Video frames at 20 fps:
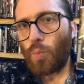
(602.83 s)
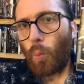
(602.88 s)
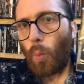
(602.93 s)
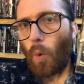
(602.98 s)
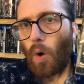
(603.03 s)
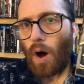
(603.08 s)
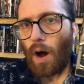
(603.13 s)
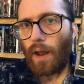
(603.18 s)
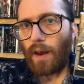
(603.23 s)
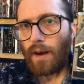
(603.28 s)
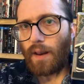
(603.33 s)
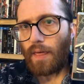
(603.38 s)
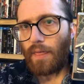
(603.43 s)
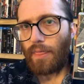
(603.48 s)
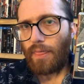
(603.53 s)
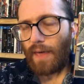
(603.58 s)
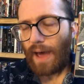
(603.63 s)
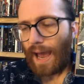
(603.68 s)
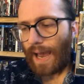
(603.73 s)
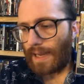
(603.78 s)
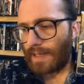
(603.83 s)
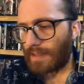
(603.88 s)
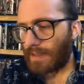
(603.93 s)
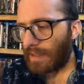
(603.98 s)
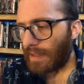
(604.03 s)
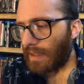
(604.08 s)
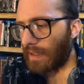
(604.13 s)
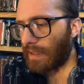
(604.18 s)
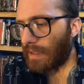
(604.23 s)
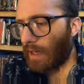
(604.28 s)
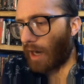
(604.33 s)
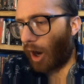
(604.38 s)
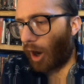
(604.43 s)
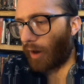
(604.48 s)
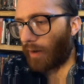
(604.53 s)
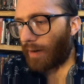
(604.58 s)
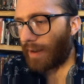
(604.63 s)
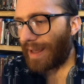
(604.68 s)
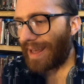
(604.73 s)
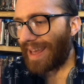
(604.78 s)
one that,
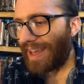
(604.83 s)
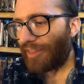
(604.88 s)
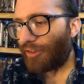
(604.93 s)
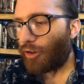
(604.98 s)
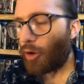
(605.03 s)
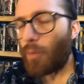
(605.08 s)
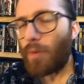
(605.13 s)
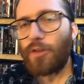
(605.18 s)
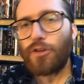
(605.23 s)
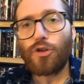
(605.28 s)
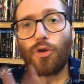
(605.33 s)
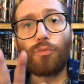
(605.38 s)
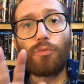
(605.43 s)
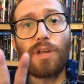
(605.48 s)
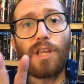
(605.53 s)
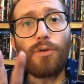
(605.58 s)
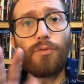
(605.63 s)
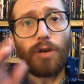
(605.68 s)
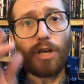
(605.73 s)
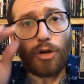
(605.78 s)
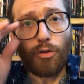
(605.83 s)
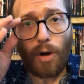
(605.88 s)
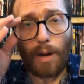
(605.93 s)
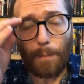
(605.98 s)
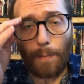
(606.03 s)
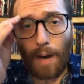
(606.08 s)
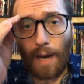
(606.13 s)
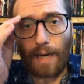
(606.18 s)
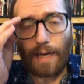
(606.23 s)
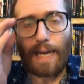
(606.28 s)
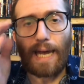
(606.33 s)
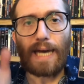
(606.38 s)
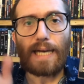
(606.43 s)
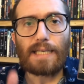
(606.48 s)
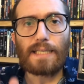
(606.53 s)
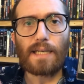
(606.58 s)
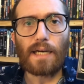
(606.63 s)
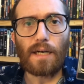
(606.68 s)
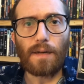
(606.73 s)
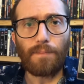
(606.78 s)
and so there's a really, really great
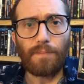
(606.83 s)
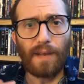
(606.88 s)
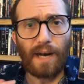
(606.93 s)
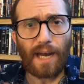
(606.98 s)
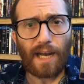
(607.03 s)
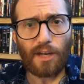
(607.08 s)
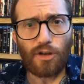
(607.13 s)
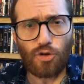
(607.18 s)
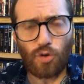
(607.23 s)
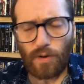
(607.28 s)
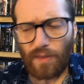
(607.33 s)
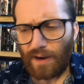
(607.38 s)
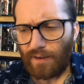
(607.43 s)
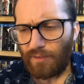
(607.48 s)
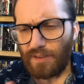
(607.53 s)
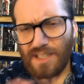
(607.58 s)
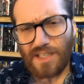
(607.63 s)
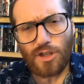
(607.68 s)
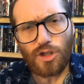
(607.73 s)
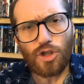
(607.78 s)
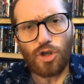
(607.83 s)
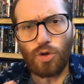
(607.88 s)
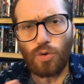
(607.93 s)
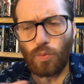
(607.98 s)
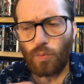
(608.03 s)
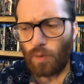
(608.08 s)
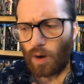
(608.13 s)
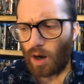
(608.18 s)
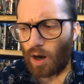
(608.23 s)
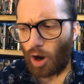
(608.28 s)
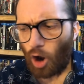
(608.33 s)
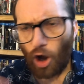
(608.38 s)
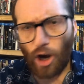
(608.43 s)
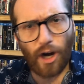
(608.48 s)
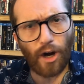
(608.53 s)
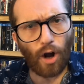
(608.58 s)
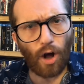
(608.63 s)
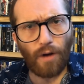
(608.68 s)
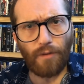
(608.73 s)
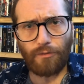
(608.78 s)
podcast that I enjoy that I've listened to on
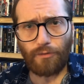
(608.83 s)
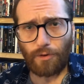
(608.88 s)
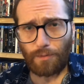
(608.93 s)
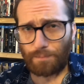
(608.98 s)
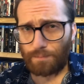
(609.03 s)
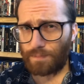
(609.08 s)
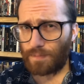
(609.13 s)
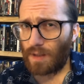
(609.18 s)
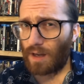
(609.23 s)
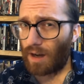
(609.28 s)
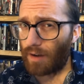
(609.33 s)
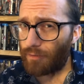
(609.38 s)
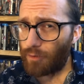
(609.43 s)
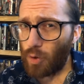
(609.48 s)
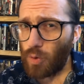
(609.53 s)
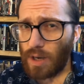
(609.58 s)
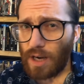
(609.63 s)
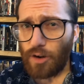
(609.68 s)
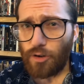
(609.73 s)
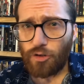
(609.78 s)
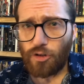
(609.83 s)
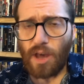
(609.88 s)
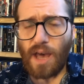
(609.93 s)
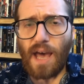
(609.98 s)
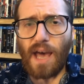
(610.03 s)
and off for a few years.